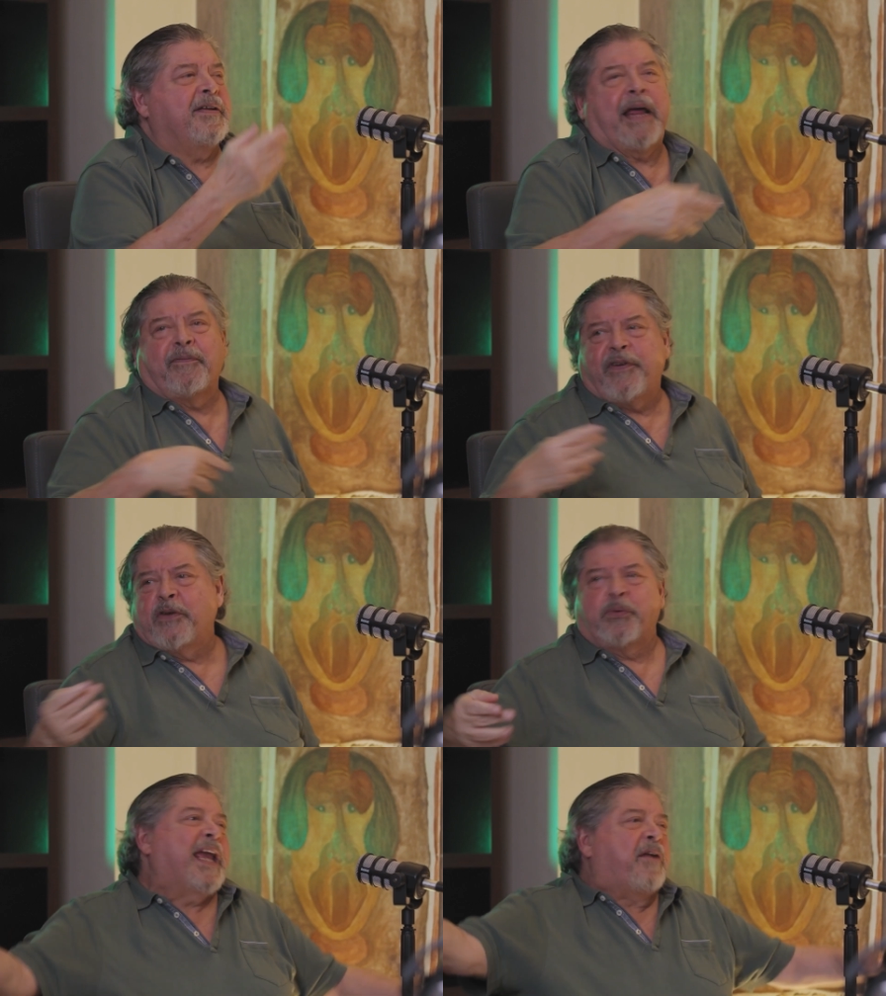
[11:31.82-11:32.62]
is like
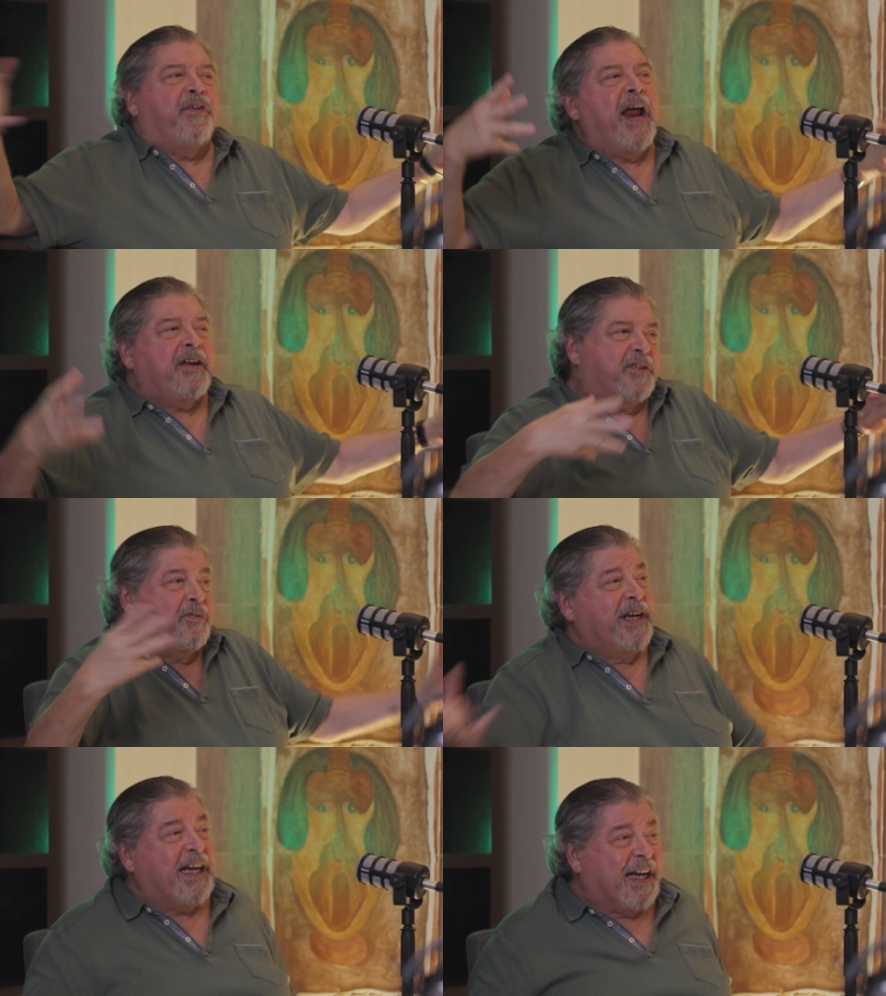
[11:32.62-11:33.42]
first we get friends to
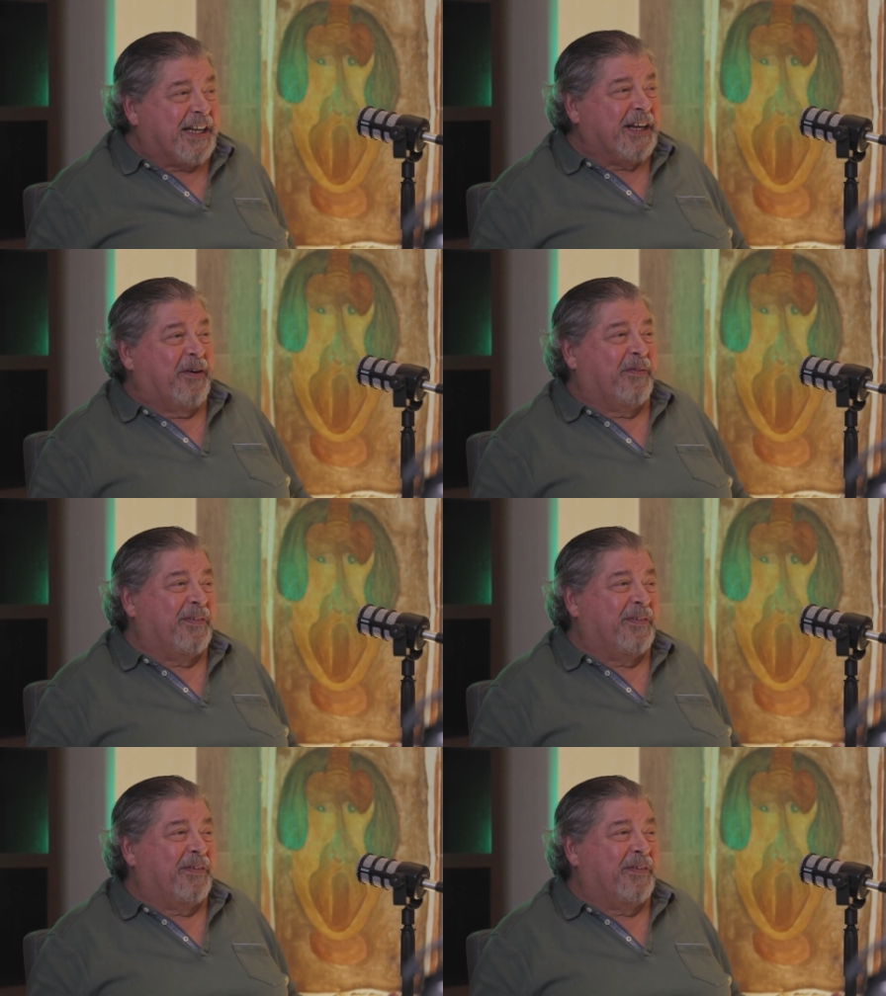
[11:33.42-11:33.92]
read it, you know,